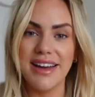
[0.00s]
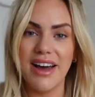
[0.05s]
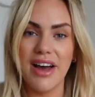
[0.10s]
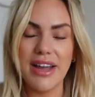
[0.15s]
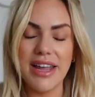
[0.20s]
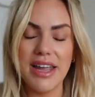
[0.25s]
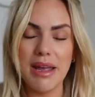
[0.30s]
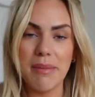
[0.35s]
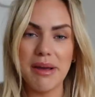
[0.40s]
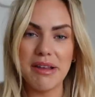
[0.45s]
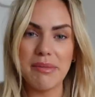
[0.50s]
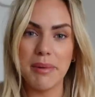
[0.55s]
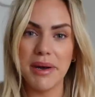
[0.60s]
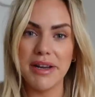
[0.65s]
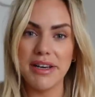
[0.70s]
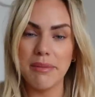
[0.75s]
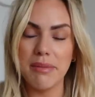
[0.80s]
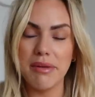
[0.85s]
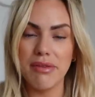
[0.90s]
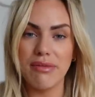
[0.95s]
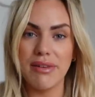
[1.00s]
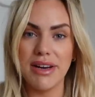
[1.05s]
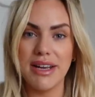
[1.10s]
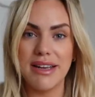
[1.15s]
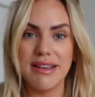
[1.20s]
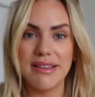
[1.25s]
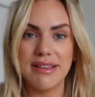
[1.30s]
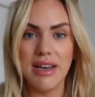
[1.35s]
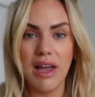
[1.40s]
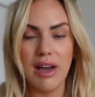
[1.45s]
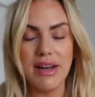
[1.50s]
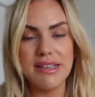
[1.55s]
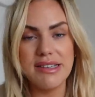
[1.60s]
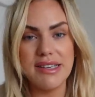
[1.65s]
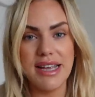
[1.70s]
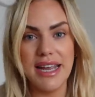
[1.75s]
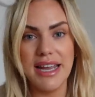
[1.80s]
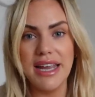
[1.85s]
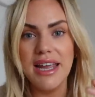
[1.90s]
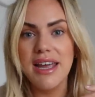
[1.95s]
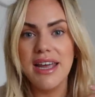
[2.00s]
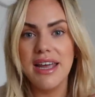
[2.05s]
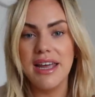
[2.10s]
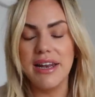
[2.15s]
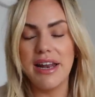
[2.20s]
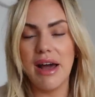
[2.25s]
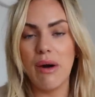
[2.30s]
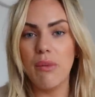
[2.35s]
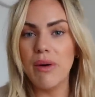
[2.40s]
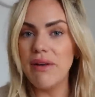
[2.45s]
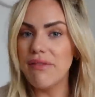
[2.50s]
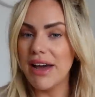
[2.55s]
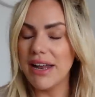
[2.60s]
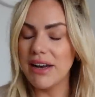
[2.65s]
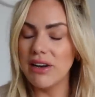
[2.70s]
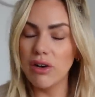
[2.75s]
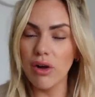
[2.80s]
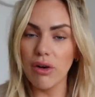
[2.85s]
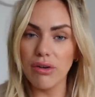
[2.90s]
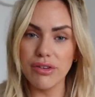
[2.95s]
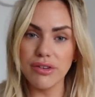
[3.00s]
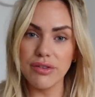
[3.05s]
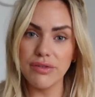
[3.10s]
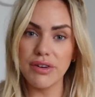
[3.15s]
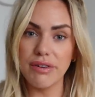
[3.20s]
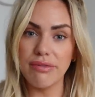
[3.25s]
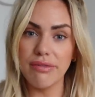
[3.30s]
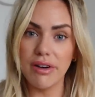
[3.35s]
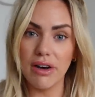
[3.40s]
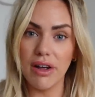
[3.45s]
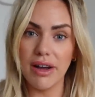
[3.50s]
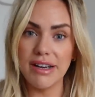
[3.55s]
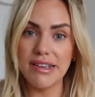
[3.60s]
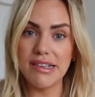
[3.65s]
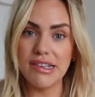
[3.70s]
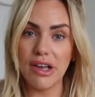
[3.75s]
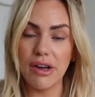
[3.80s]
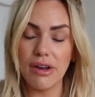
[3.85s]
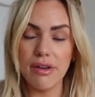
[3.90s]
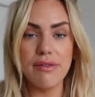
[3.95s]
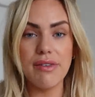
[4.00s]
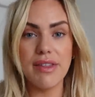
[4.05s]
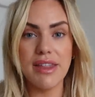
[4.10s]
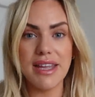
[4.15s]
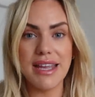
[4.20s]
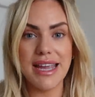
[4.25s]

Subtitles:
IKEA Best Buy number three is lighting. Now we've had lots of different lights over the